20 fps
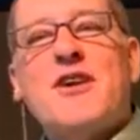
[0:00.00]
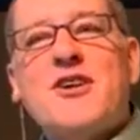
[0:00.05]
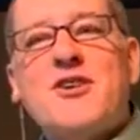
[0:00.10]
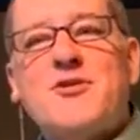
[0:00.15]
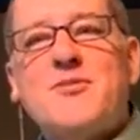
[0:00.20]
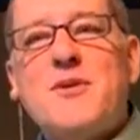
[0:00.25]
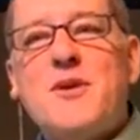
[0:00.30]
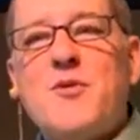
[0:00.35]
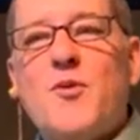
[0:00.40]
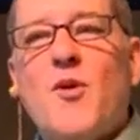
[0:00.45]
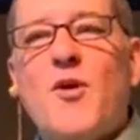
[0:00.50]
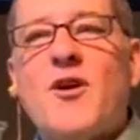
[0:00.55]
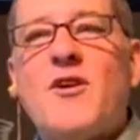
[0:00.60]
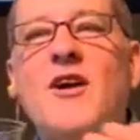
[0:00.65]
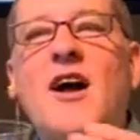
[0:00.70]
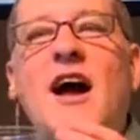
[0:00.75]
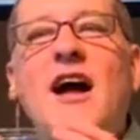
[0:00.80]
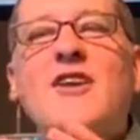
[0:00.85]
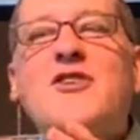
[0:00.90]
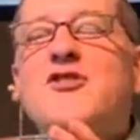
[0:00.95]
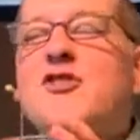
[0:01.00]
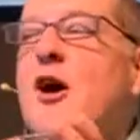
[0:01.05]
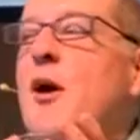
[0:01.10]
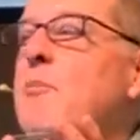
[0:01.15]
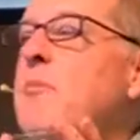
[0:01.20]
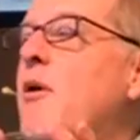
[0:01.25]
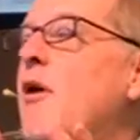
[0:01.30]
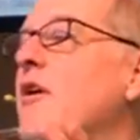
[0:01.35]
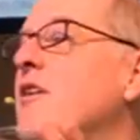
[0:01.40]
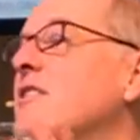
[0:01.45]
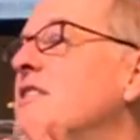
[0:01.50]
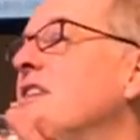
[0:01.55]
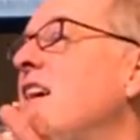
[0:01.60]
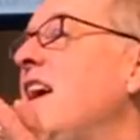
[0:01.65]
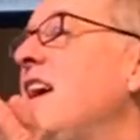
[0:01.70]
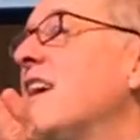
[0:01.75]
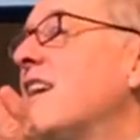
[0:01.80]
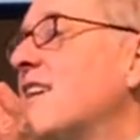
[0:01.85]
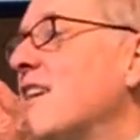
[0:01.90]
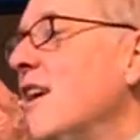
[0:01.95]
brings me water. I shall
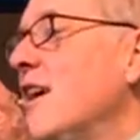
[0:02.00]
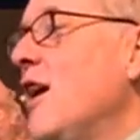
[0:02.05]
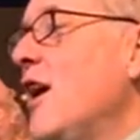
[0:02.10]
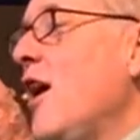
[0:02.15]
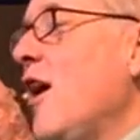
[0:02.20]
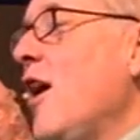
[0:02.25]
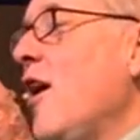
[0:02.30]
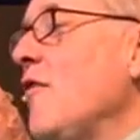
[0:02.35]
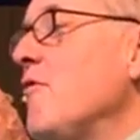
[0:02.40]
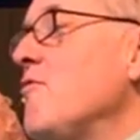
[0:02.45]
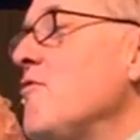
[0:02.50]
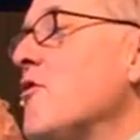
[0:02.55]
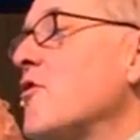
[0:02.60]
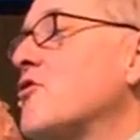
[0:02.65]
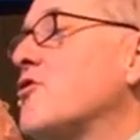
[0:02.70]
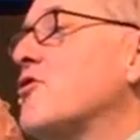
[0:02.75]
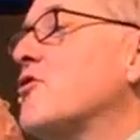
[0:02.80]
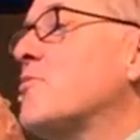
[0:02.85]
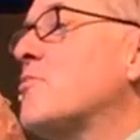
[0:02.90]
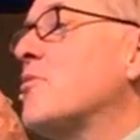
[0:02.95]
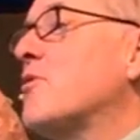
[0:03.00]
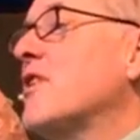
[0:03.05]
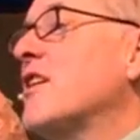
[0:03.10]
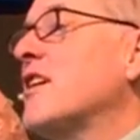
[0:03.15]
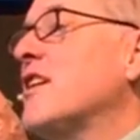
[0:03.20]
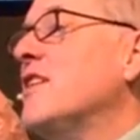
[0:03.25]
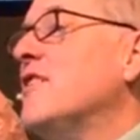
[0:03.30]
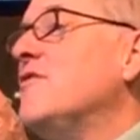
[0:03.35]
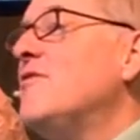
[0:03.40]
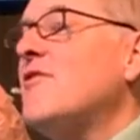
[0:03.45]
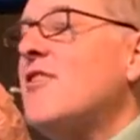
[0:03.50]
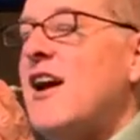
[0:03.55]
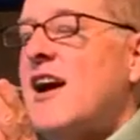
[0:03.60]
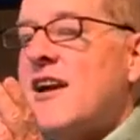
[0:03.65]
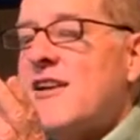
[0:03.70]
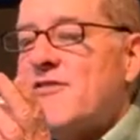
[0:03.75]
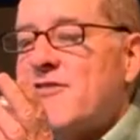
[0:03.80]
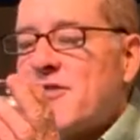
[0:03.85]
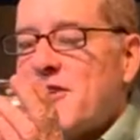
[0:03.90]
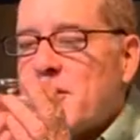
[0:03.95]
partake of the spring of
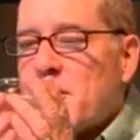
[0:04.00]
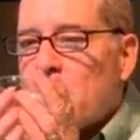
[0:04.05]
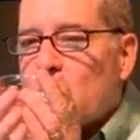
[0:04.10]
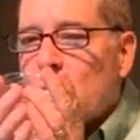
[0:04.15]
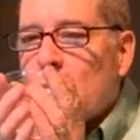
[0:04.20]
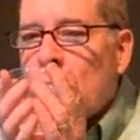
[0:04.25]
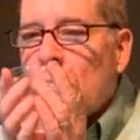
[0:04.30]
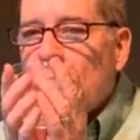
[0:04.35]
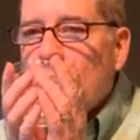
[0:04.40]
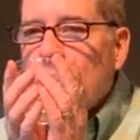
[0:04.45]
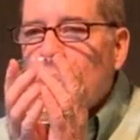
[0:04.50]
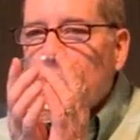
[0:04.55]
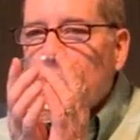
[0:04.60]
life here